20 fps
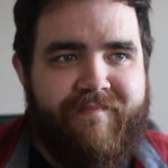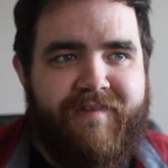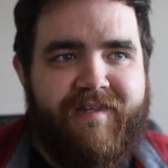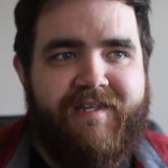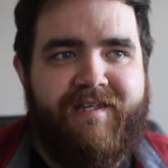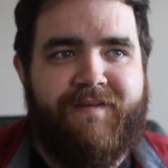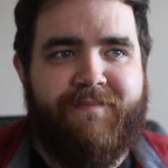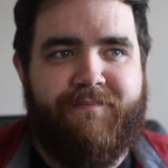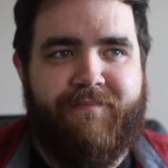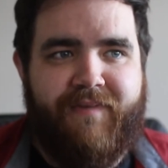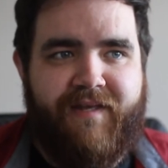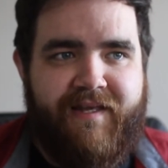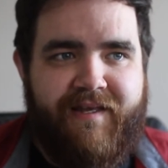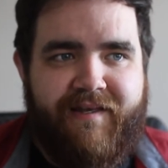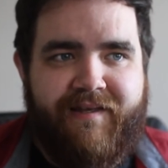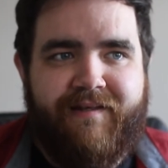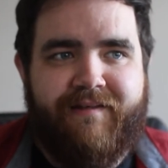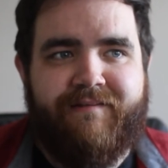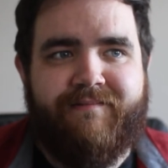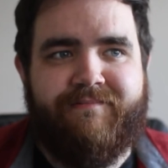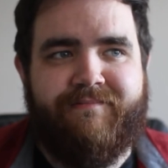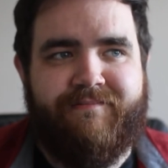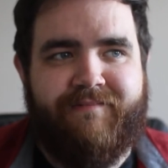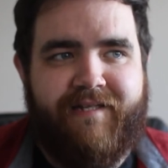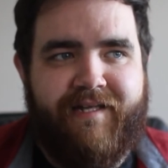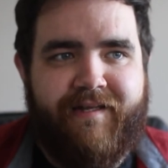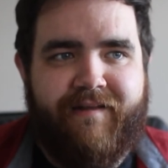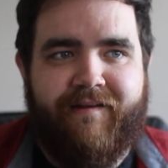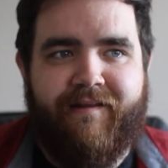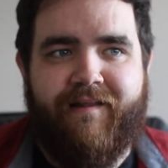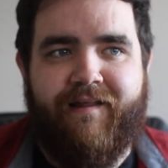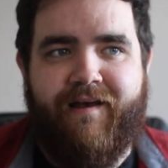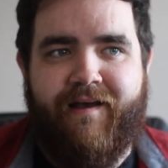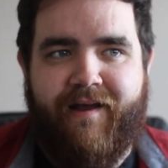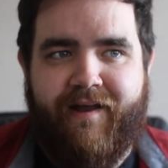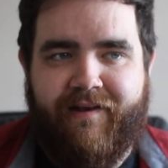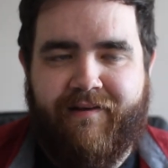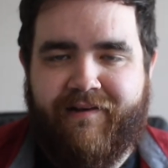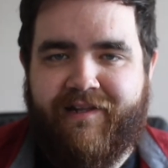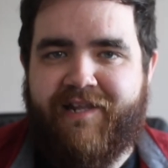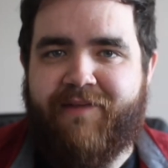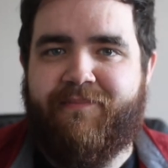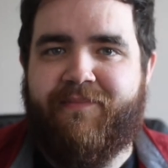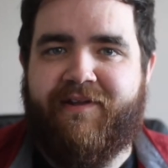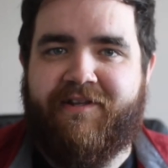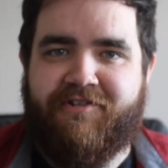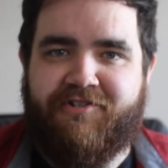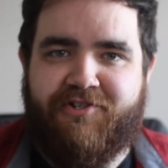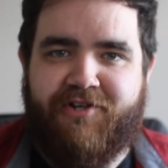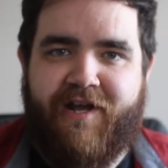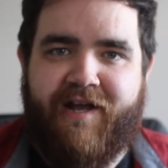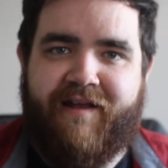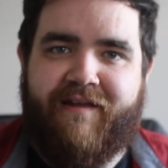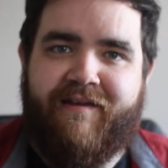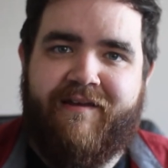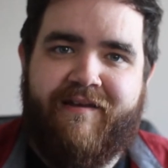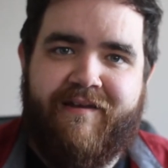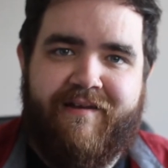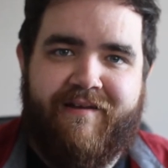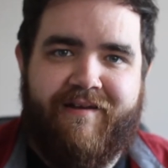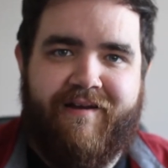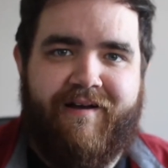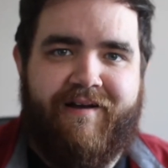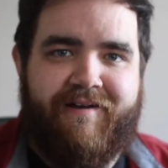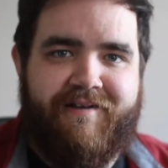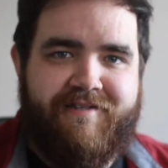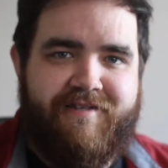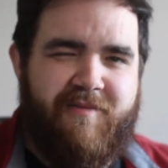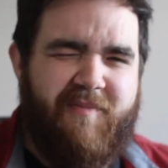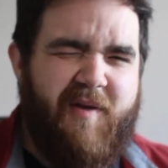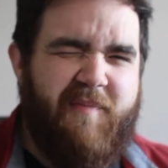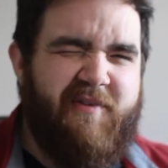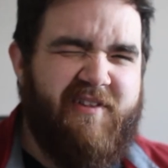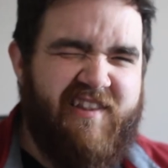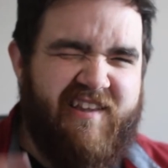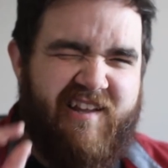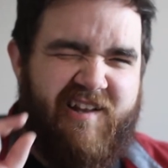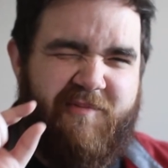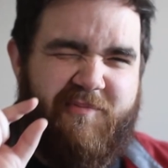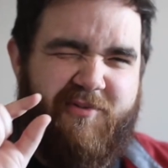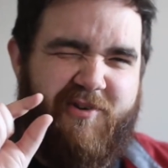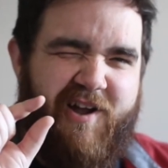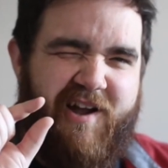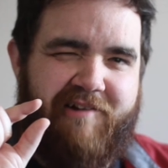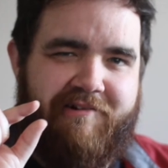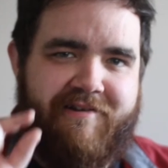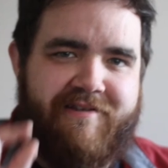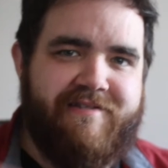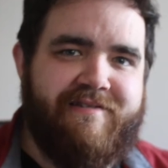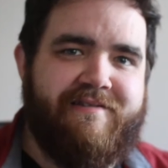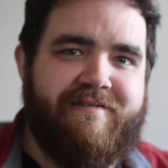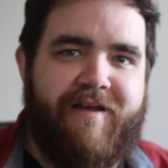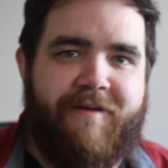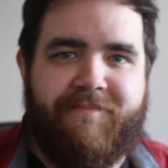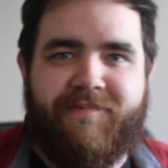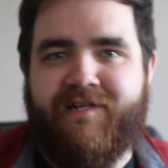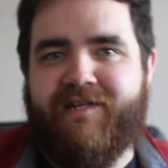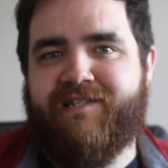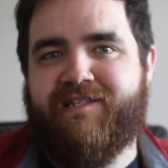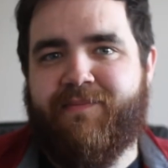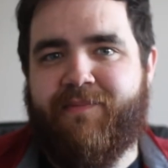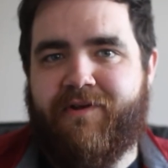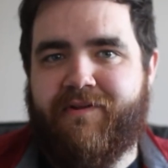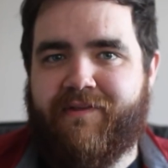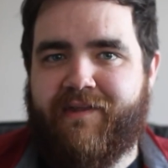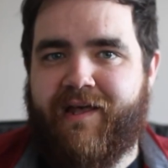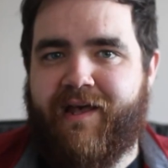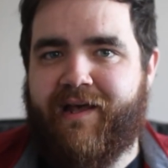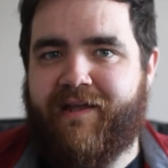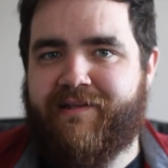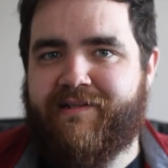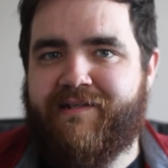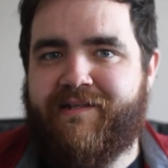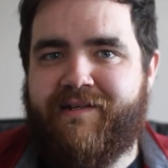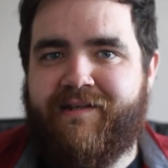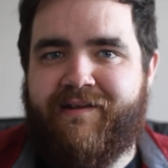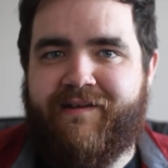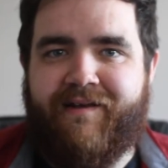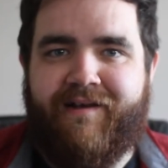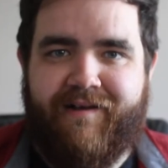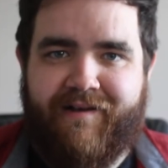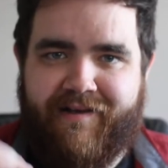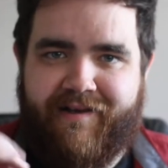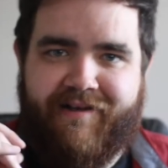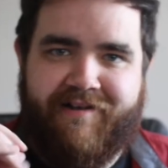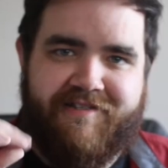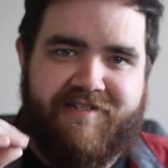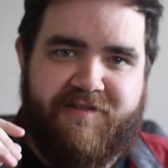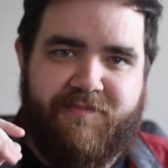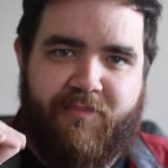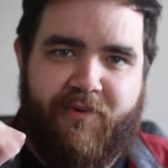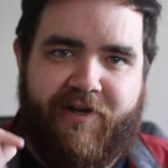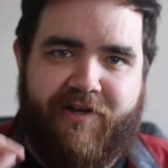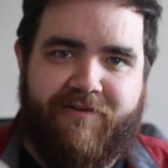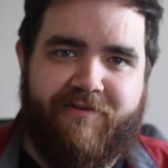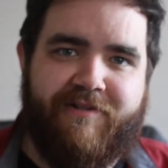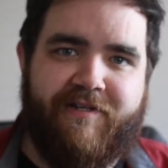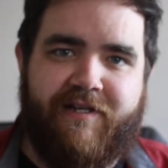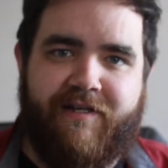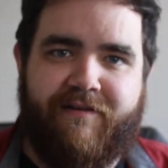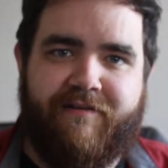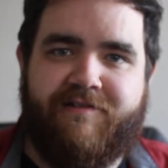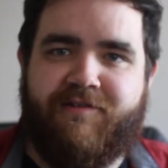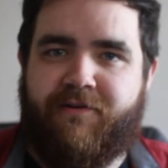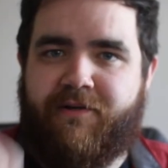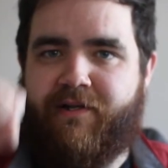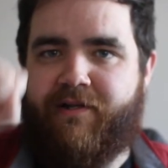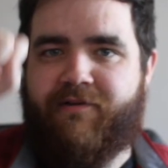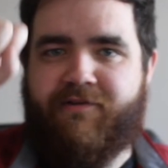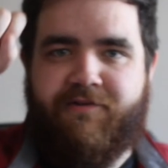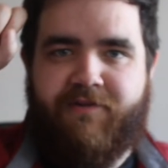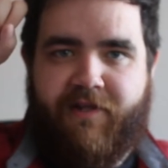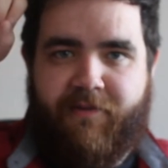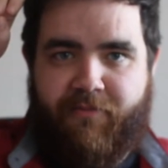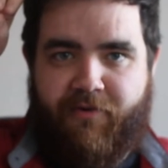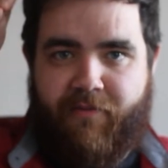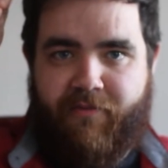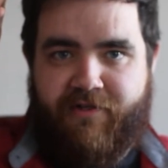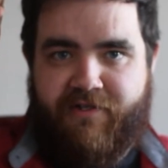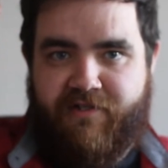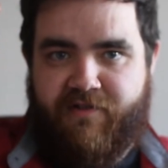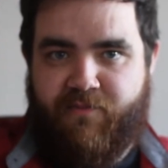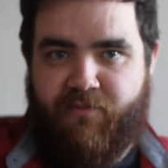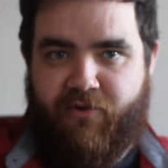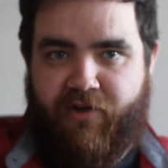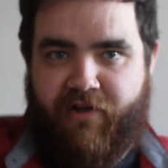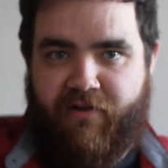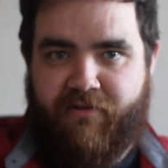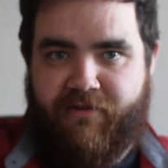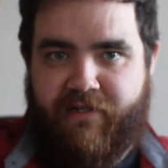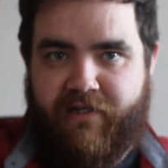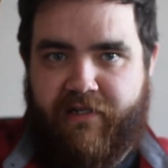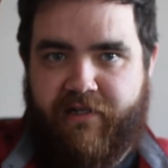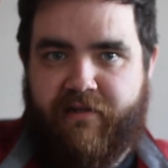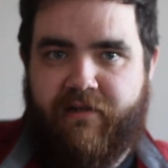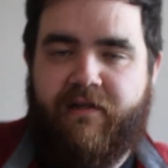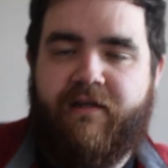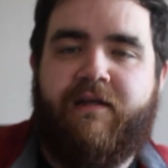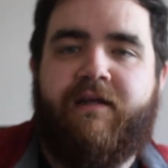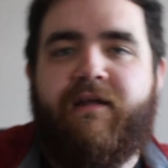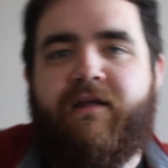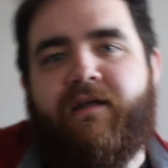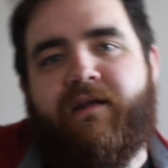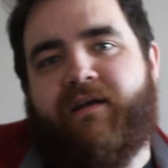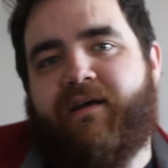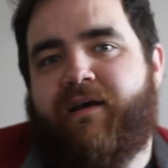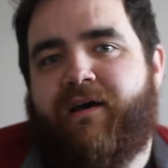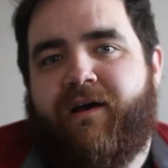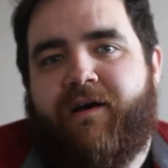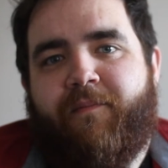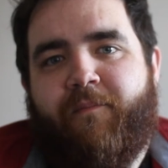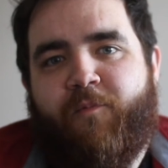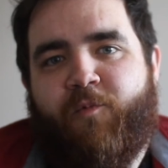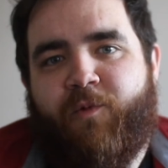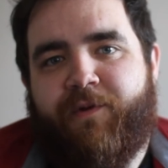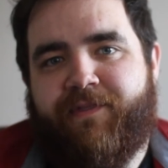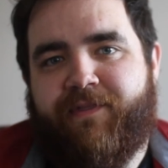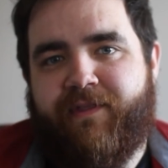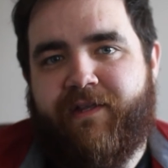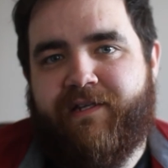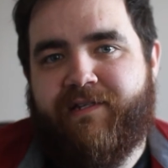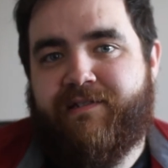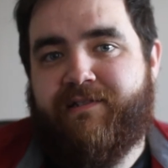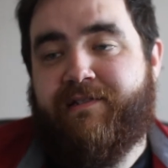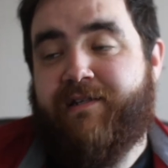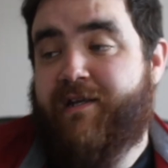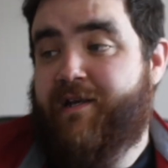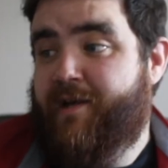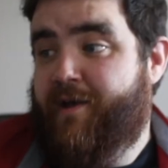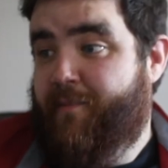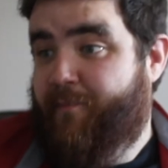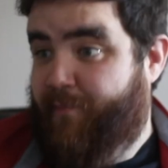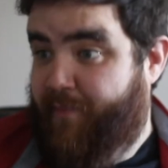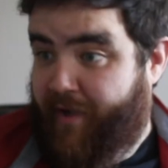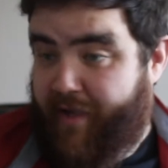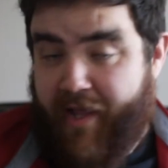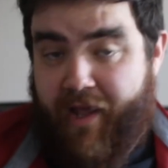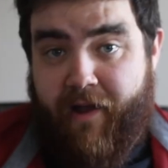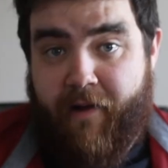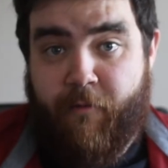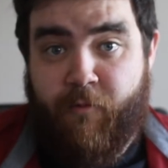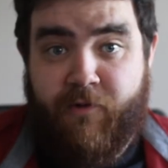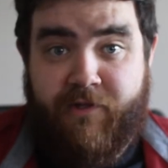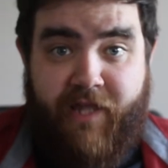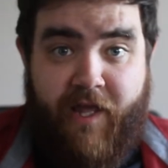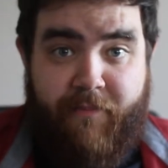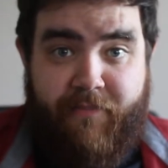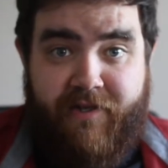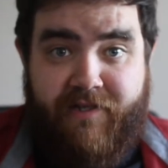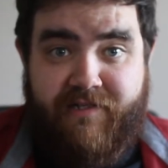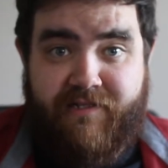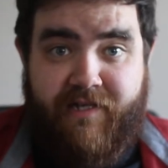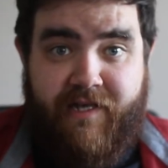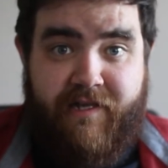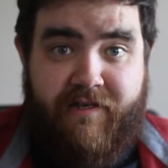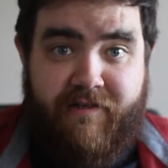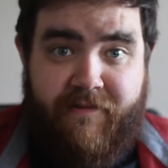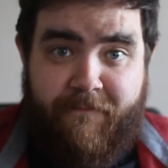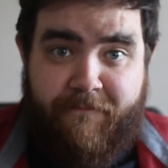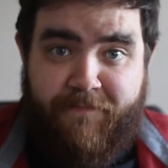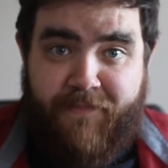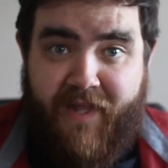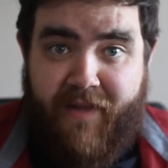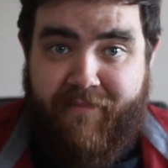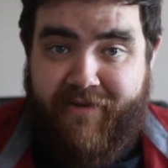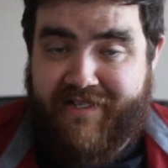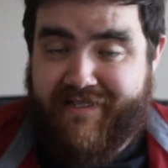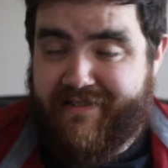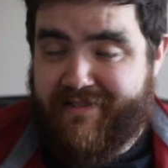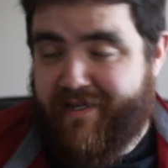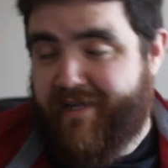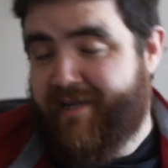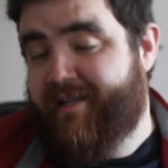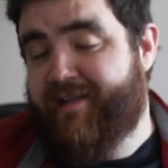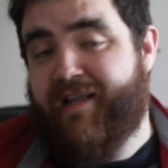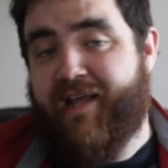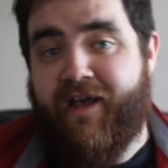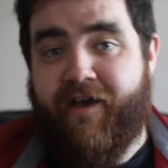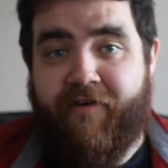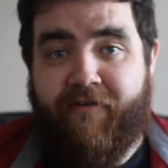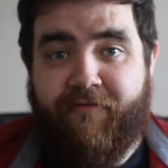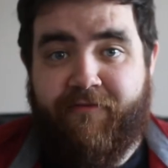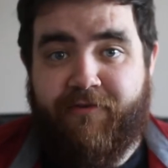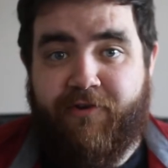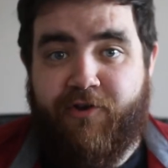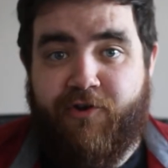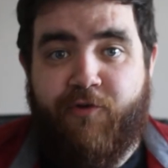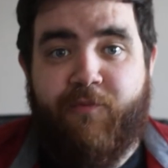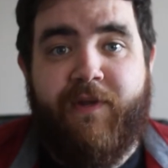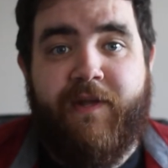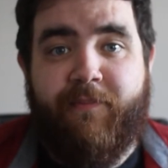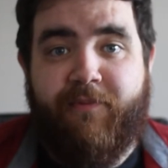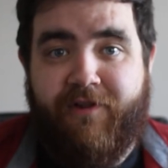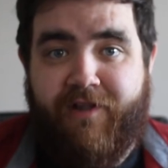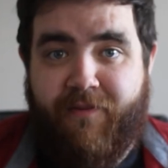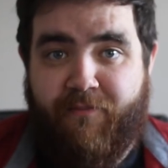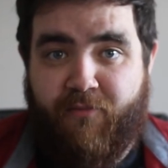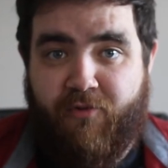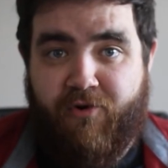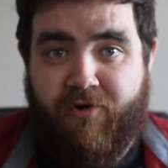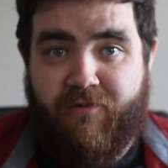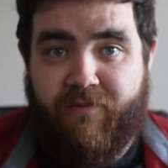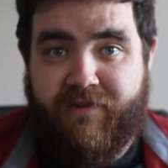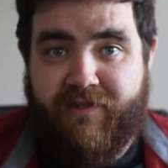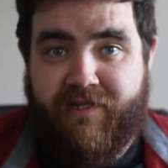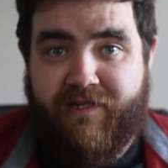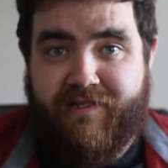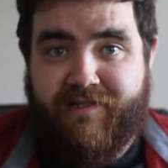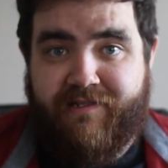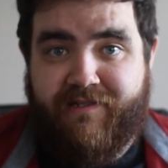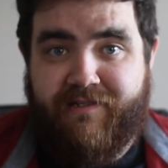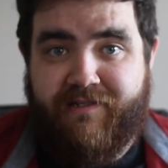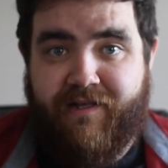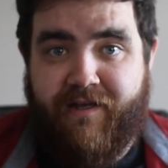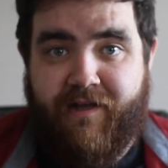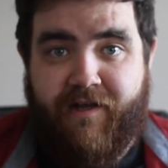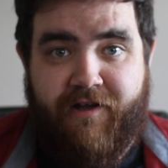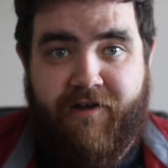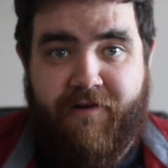keep me in line, keep me in check. So there might be a little progress updates about that, kind of sprinkled in. Sorry, I'll do that probably sprinkled in with this. But yeah, with that being said, I'm excited to have new people on board with this.